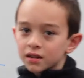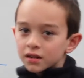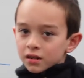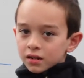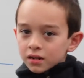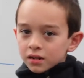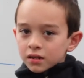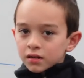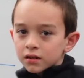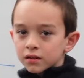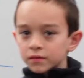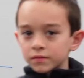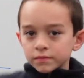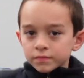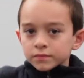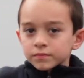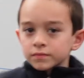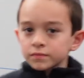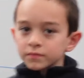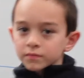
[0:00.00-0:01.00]

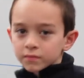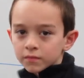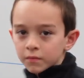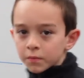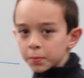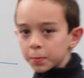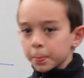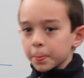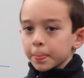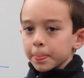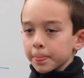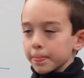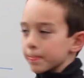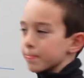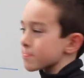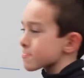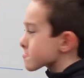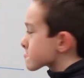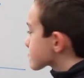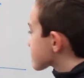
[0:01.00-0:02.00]

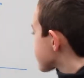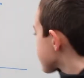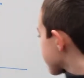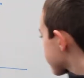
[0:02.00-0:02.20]
[no speech]